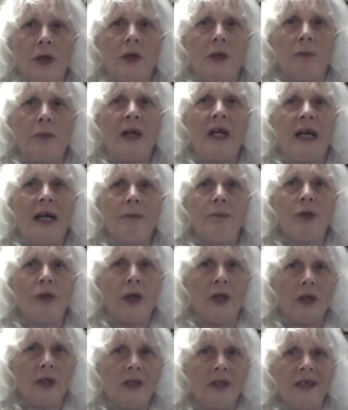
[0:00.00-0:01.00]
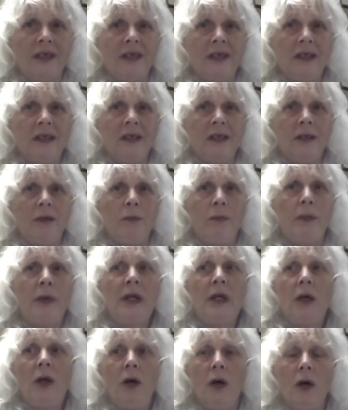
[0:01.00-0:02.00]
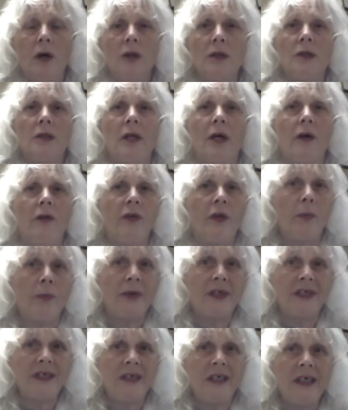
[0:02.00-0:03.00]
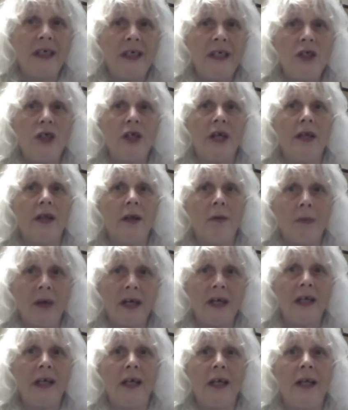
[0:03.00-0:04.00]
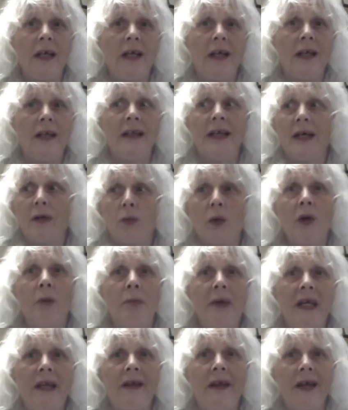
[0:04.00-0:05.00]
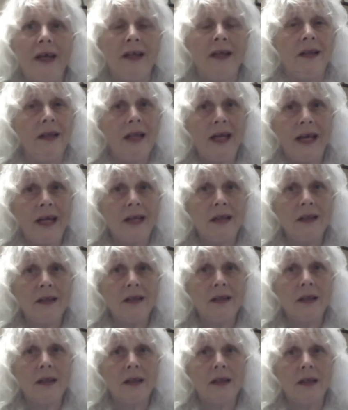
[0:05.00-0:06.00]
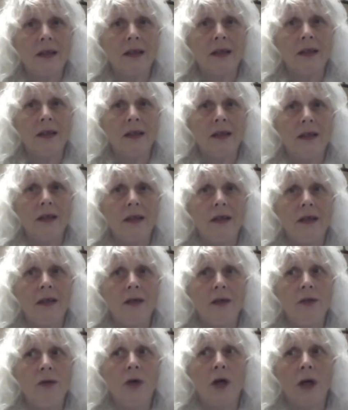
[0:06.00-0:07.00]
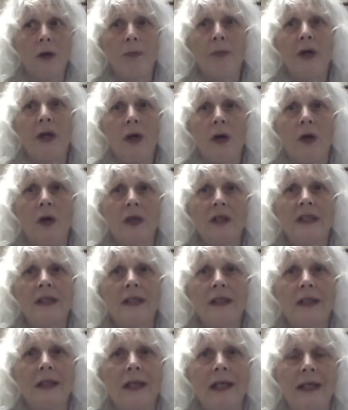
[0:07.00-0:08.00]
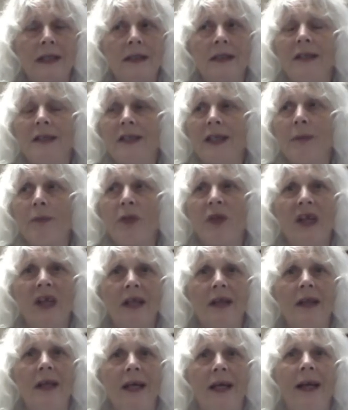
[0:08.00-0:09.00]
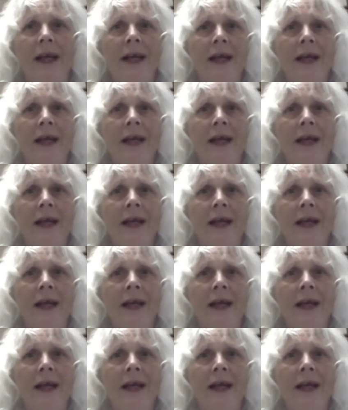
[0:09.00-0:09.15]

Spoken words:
become doctors because of the prestige and the money that will be there in the end. Not because it's something they